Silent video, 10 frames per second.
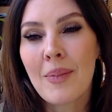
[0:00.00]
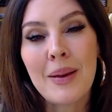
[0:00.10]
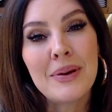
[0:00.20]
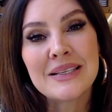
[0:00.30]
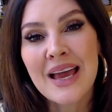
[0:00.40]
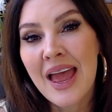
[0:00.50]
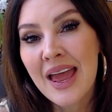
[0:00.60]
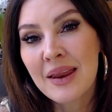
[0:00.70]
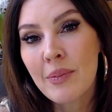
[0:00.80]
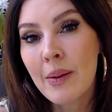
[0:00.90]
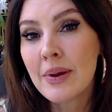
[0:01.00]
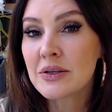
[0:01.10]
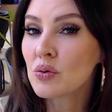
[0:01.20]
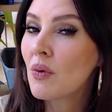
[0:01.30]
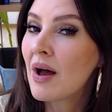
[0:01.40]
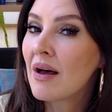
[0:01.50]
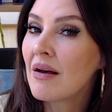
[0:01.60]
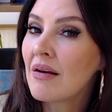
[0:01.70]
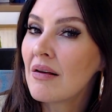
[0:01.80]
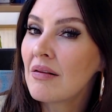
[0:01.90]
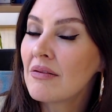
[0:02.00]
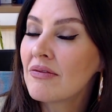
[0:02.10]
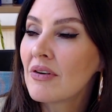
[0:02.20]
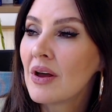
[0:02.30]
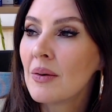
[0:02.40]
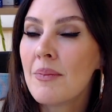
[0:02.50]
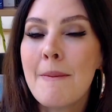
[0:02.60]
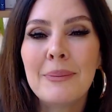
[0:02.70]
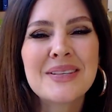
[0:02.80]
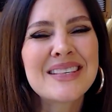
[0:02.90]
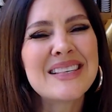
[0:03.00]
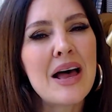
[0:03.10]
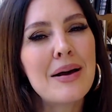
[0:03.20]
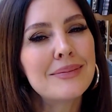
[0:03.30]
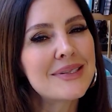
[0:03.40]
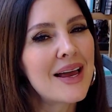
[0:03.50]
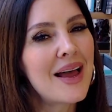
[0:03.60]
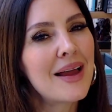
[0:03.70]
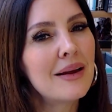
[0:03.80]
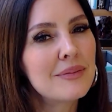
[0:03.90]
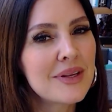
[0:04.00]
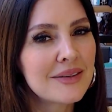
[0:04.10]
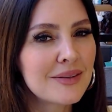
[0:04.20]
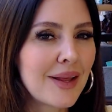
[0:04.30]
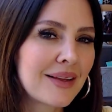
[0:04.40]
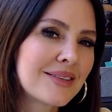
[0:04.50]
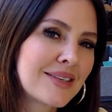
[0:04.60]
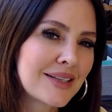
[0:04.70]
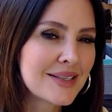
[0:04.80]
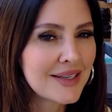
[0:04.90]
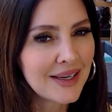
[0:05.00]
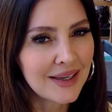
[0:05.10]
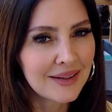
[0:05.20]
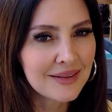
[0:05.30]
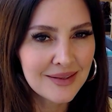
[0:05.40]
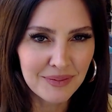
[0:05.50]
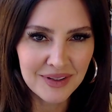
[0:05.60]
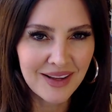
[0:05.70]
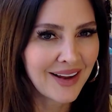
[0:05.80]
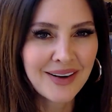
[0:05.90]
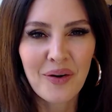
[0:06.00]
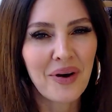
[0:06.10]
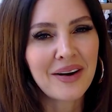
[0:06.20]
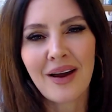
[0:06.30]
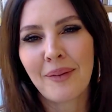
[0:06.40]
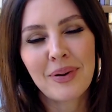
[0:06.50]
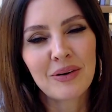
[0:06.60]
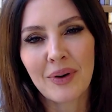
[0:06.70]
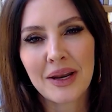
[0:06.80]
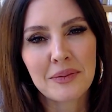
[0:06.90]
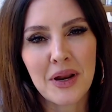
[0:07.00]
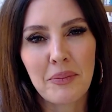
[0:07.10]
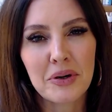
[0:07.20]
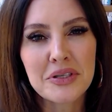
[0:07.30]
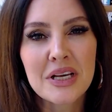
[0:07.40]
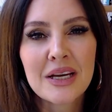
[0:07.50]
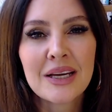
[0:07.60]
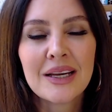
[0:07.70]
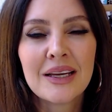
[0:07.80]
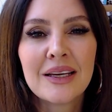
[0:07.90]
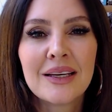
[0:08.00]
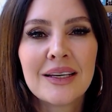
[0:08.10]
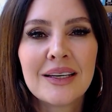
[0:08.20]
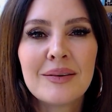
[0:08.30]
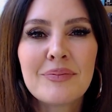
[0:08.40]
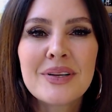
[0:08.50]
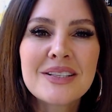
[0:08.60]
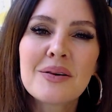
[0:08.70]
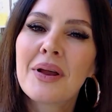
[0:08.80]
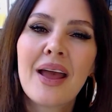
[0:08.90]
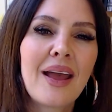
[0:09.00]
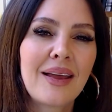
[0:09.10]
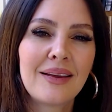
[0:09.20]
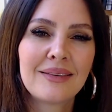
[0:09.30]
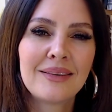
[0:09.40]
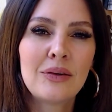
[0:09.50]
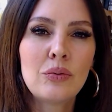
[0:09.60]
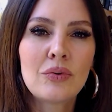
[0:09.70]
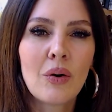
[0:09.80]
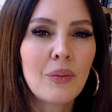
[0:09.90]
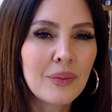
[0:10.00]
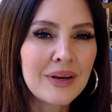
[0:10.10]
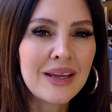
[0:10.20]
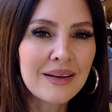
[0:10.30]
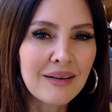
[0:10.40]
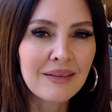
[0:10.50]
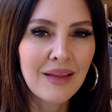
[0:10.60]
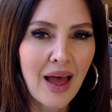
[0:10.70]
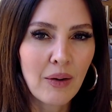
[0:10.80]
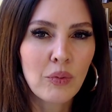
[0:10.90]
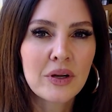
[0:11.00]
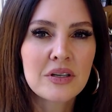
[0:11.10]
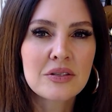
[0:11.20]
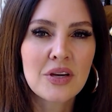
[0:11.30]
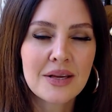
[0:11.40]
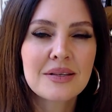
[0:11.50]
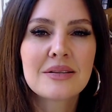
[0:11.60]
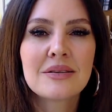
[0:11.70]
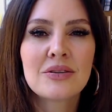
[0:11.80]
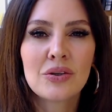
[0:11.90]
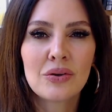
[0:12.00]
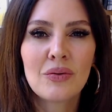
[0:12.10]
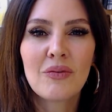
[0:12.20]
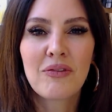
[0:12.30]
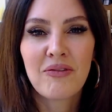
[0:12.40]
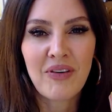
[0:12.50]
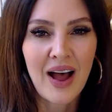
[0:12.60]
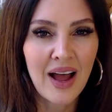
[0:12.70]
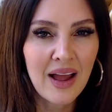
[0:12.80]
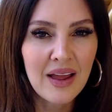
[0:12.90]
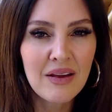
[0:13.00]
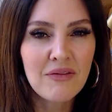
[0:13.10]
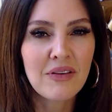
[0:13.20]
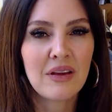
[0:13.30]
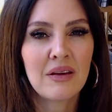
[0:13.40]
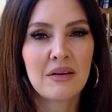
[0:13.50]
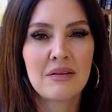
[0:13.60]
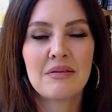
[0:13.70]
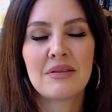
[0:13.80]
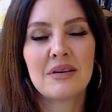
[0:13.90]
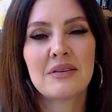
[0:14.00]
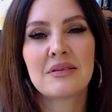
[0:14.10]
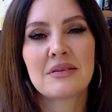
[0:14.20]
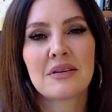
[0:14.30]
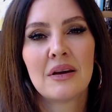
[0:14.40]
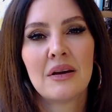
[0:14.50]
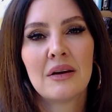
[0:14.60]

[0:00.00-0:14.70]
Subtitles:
maybe 10, maybe 12. Sometimes I'll do like 16, something. I know I pick random numbers, but it's okay. You don't need a lot. We're going to just do 5 in this